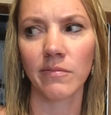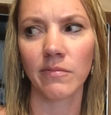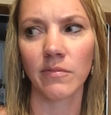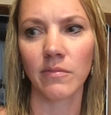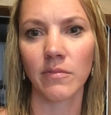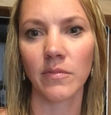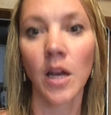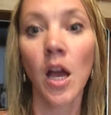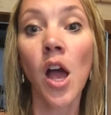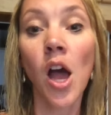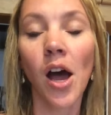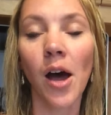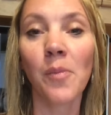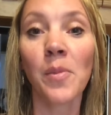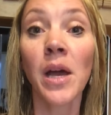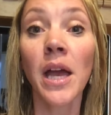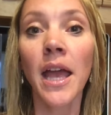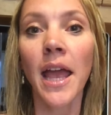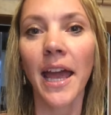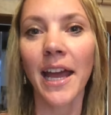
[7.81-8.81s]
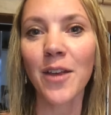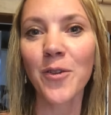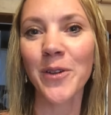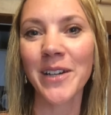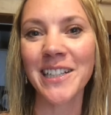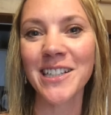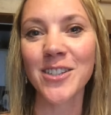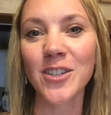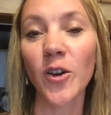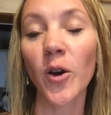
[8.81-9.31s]
Mm. Um,
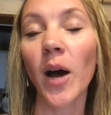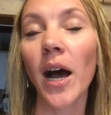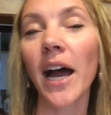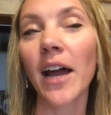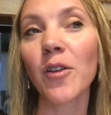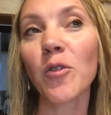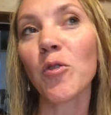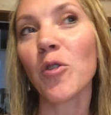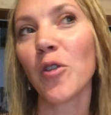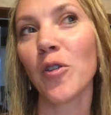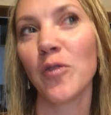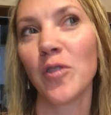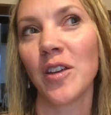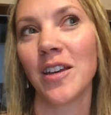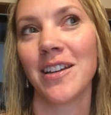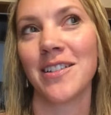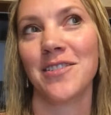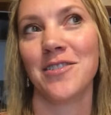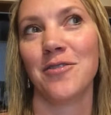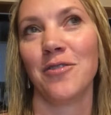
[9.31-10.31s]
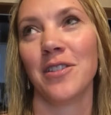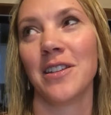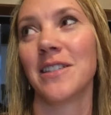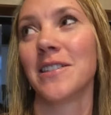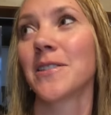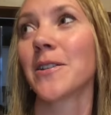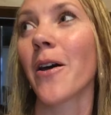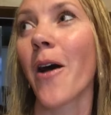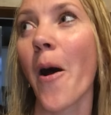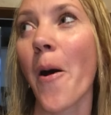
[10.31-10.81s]
anyway, so I don't know if you guys know
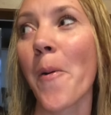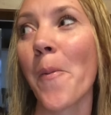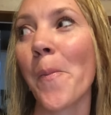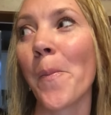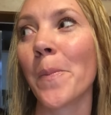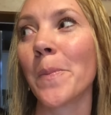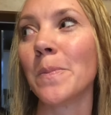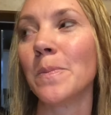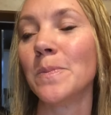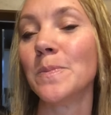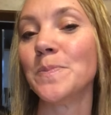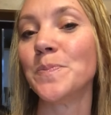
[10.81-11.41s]
this, um,